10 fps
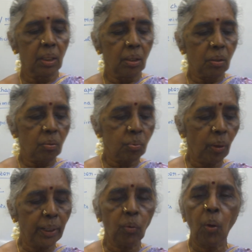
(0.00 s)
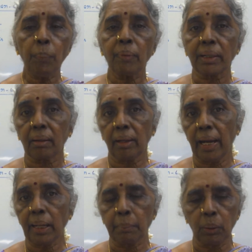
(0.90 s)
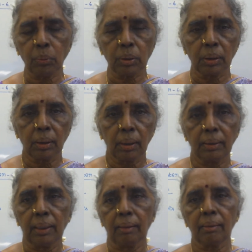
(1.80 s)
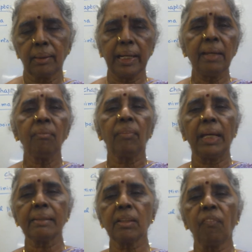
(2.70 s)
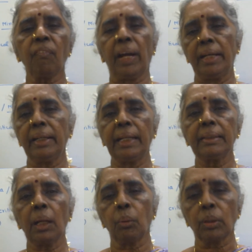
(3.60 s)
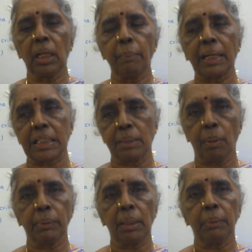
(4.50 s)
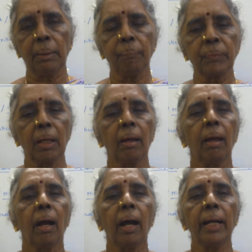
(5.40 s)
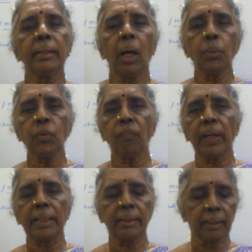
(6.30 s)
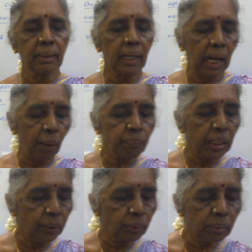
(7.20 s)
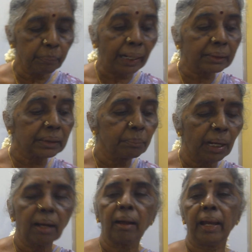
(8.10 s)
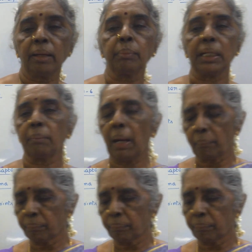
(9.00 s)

So, I hope you are clear about the 3 ways of finding the local maxima minima and how to find the absolute maxima and minima.